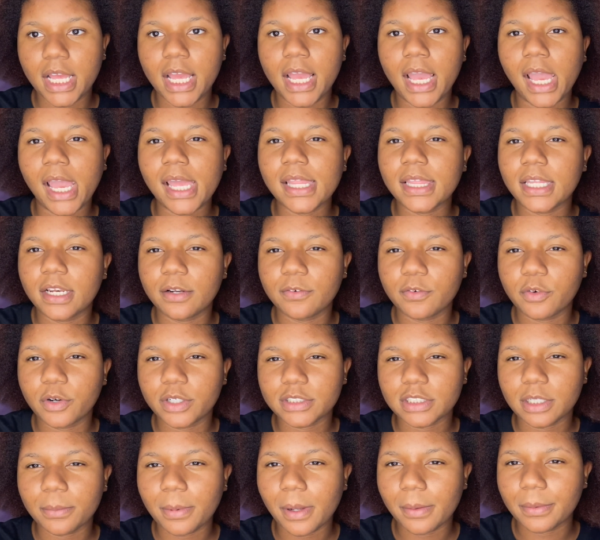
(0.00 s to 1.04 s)
And then of course
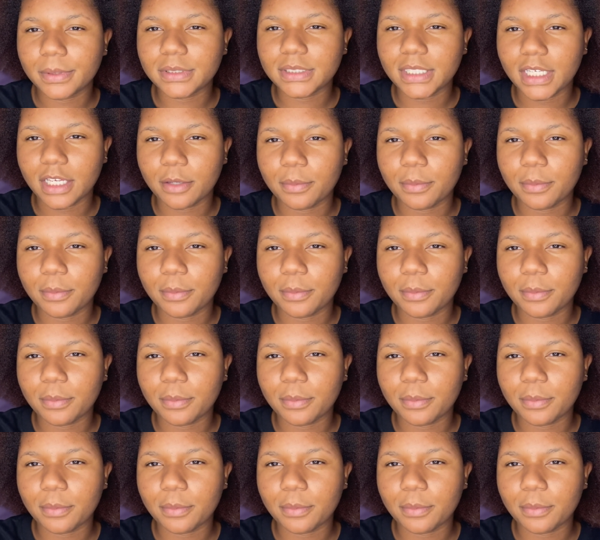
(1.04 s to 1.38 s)
I'll probably take